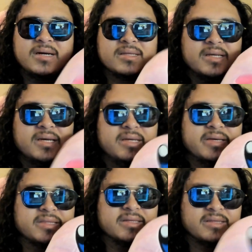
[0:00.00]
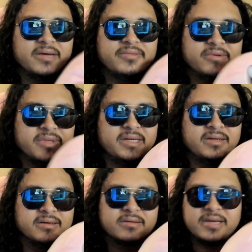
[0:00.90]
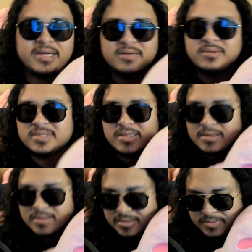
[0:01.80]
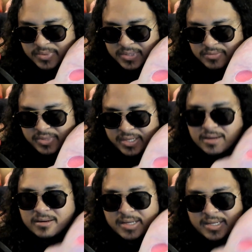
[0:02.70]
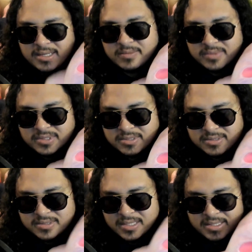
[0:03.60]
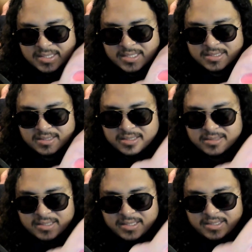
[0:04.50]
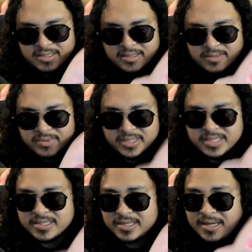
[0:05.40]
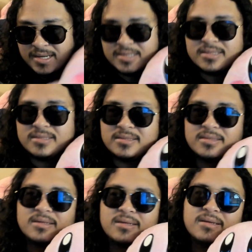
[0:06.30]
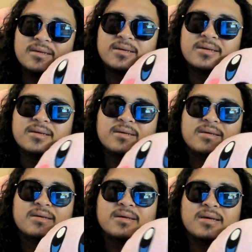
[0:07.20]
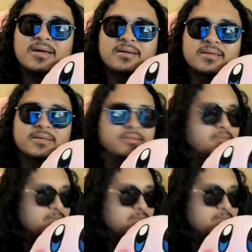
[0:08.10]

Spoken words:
like at the level that other animals are, but we are animals. Like, that's literally the kingdom we're in, guys. I don't know.